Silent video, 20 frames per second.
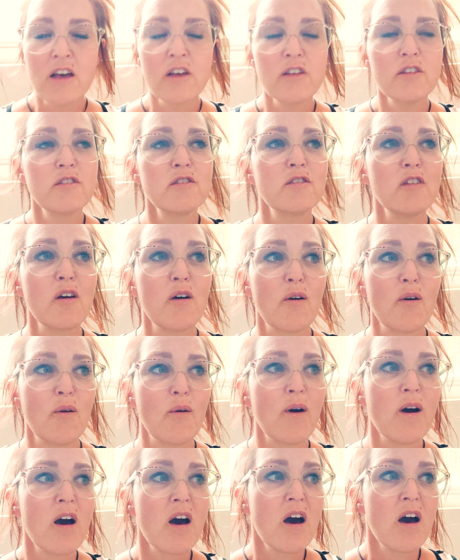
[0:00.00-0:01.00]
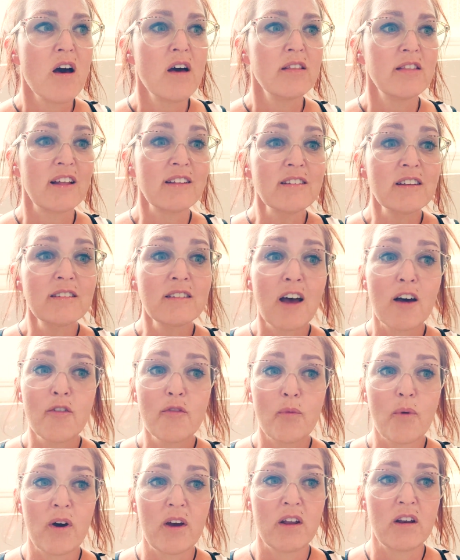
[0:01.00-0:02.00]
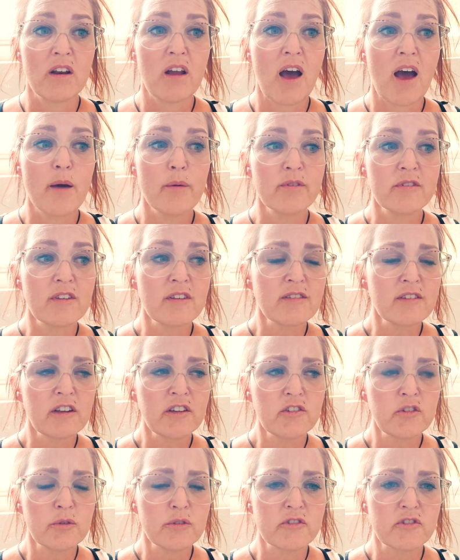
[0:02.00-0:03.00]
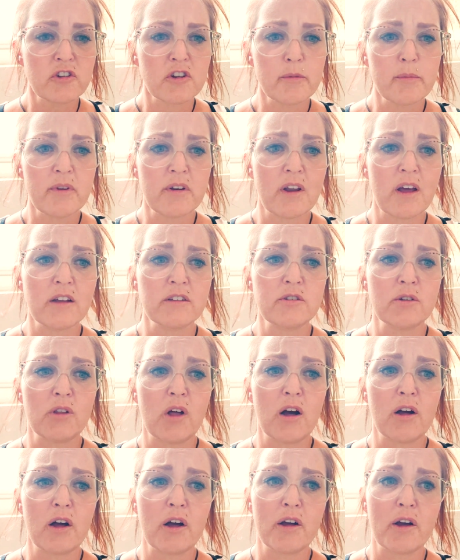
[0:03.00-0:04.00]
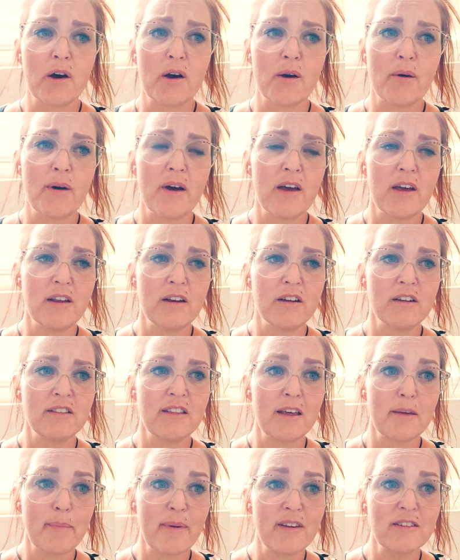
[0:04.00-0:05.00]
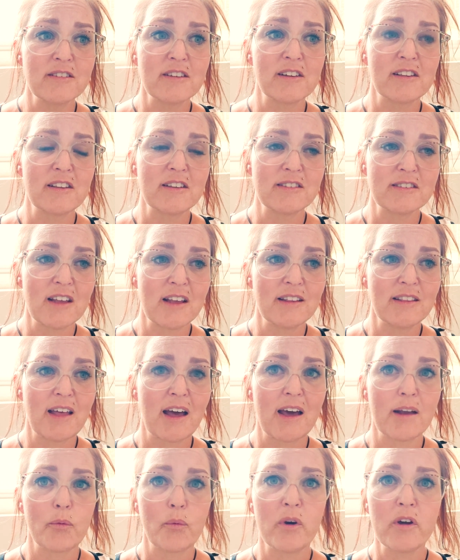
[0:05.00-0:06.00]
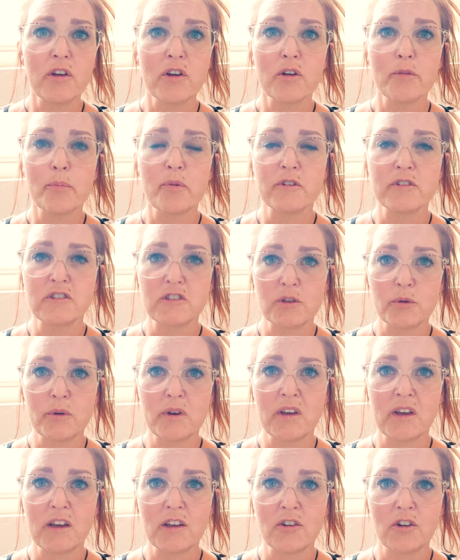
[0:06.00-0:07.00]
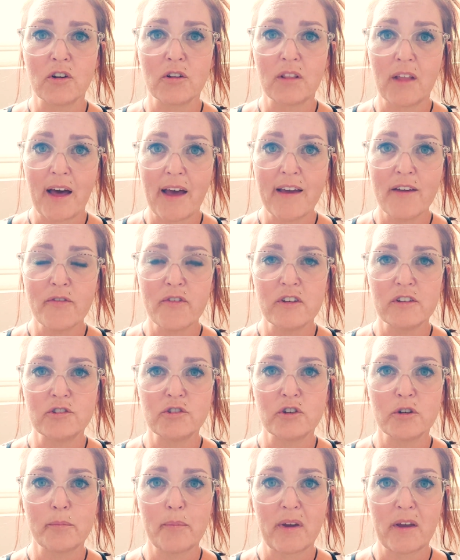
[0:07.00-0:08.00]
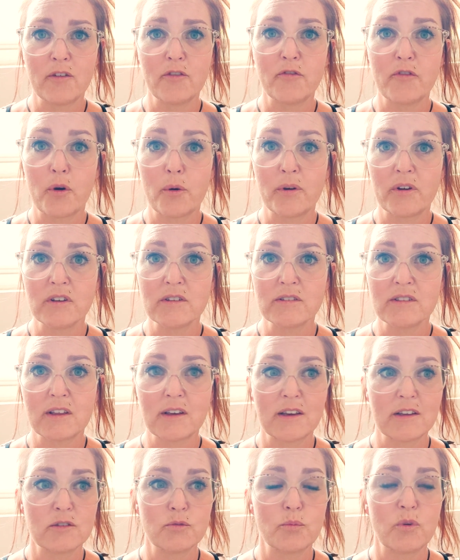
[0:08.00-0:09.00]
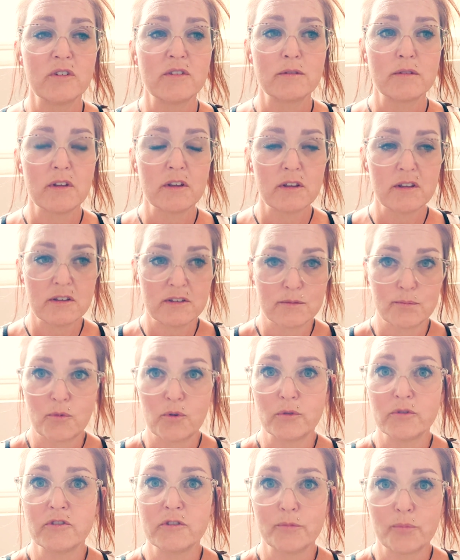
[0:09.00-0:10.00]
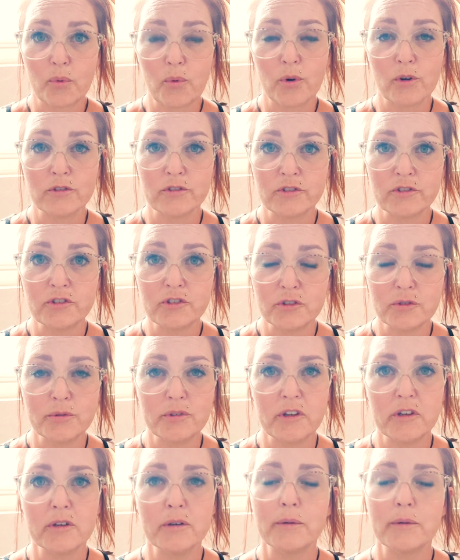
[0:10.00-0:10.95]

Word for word: So that's a tough one. I was listening to a sermon not too long ago, and they basically said that what you're pursuing in your life is your main focus. Like it's what is most important to you.